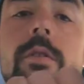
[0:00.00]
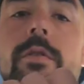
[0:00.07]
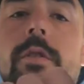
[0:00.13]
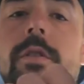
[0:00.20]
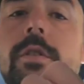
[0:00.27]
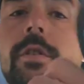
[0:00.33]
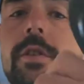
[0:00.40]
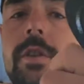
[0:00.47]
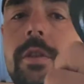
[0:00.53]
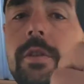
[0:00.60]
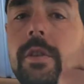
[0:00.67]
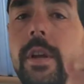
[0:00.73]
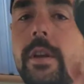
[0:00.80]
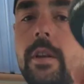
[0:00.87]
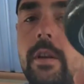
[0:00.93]
so this is
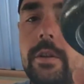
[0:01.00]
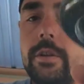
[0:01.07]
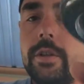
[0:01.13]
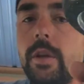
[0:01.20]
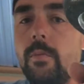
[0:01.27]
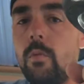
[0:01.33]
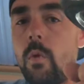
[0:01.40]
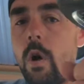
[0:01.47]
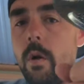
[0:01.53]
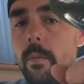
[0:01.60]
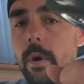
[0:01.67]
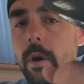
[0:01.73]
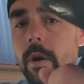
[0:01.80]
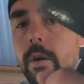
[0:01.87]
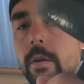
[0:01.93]
just like a cheap
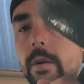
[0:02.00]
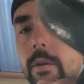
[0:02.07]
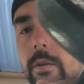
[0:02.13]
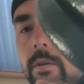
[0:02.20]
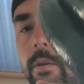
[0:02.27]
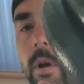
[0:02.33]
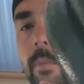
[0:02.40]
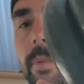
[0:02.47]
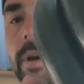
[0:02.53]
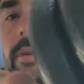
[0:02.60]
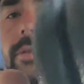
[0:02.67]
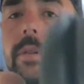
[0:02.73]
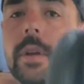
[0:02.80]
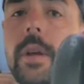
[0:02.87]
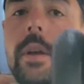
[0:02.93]
Walmart dumbbell
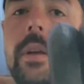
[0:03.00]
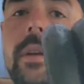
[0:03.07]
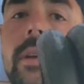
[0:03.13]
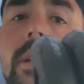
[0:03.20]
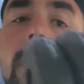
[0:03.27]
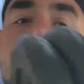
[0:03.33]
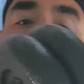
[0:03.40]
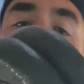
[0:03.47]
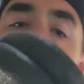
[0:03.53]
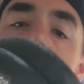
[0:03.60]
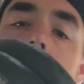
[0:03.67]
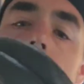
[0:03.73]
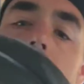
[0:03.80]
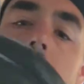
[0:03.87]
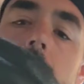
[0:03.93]
set.
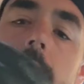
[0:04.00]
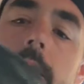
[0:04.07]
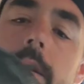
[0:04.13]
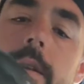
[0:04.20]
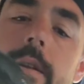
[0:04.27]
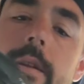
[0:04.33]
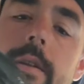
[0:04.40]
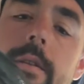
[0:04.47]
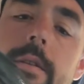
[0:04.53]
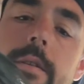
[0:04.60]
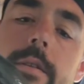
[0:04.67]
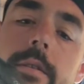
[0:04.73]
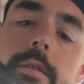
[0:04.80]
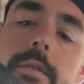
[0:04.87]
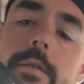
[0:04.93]
I think
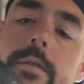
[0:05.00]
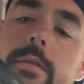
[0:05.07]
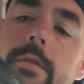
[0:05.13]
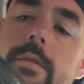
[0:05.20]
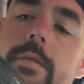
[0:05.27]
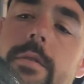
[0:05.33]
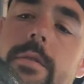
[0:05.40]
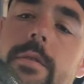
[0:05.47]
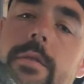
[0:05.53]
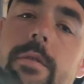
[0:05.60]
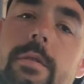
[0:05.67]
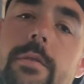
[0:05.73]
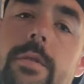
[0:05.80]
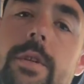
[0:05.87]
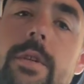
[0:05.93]
this is
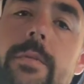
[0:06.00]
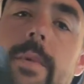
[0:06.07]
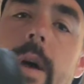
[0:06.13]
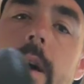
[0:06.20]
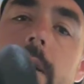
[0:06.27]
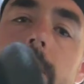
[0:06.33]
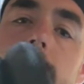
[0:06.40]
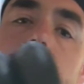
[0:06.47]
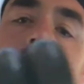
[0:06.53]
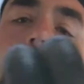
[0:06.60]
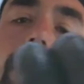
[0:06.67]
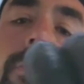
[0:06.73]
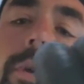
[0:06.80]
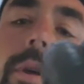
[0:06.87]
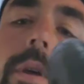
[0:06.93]
2 6-pound
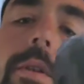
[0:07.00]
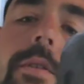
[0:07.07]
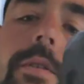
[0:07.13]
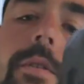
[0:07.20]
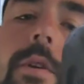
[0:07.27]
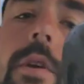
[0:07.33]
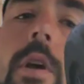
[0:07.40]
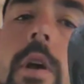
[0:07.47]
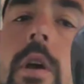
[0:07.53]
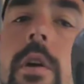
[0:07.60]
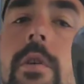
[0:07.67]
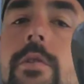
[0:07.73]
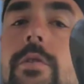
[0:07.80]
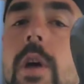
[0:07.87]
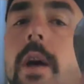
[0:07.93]
plates.
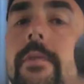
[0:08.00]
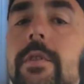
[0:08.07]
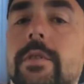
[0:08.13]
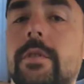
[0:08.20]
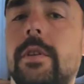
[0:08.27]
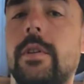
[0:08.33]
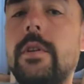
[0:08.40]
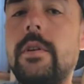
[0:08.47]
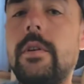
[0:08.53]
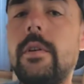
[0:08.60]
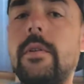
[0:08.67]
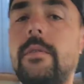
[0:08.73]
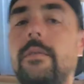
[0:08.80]
So obviously the